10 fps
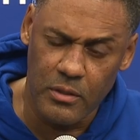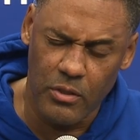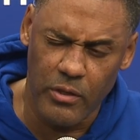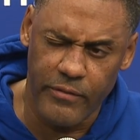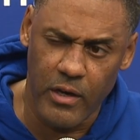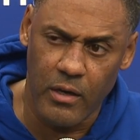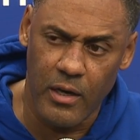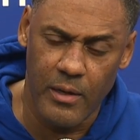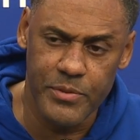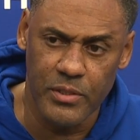our
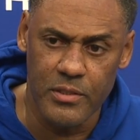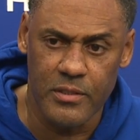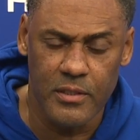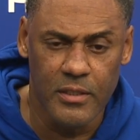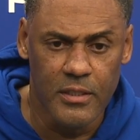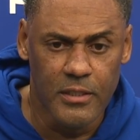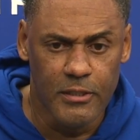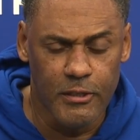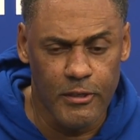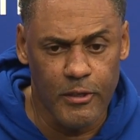options
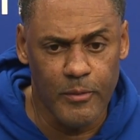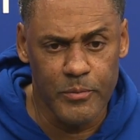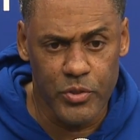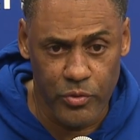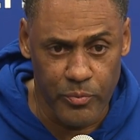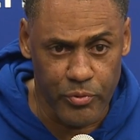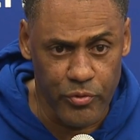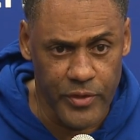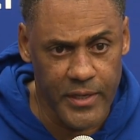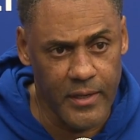to
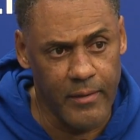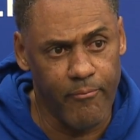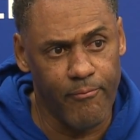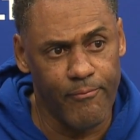improve the team.